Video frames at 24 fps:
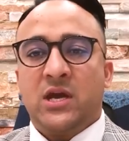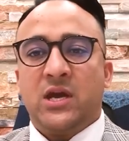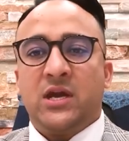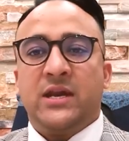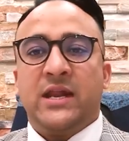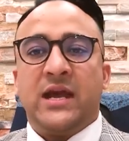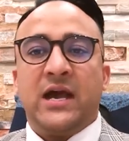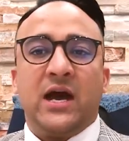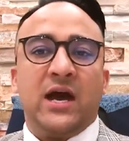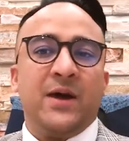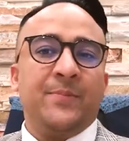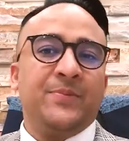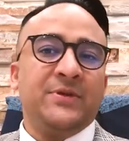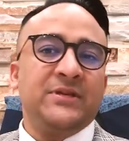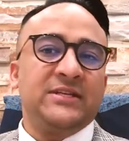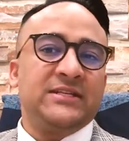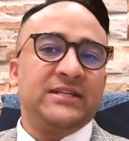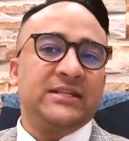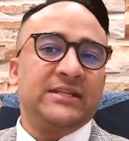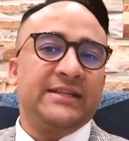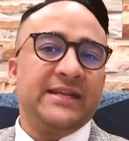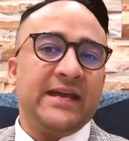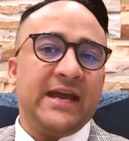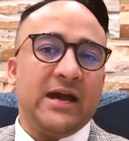Now, up
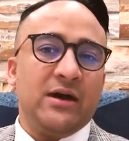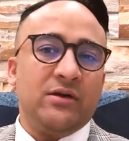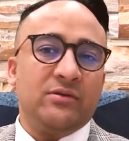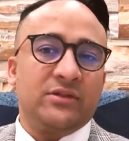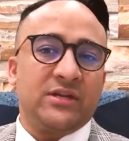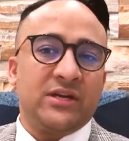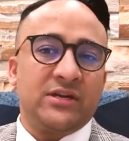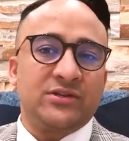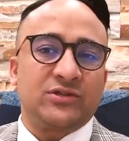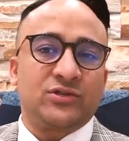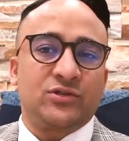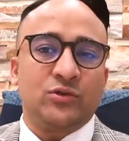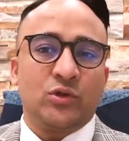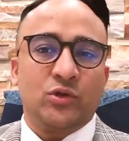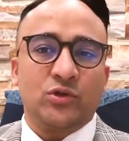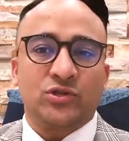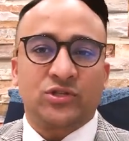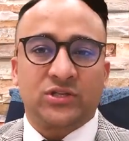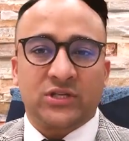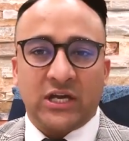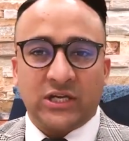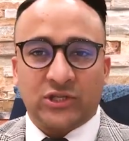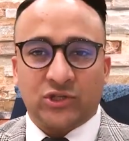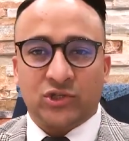until now, there is no
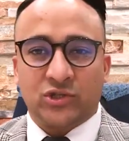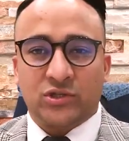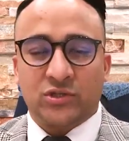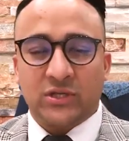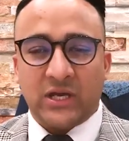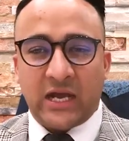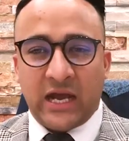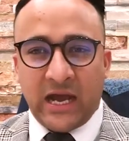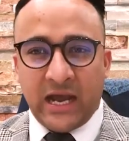such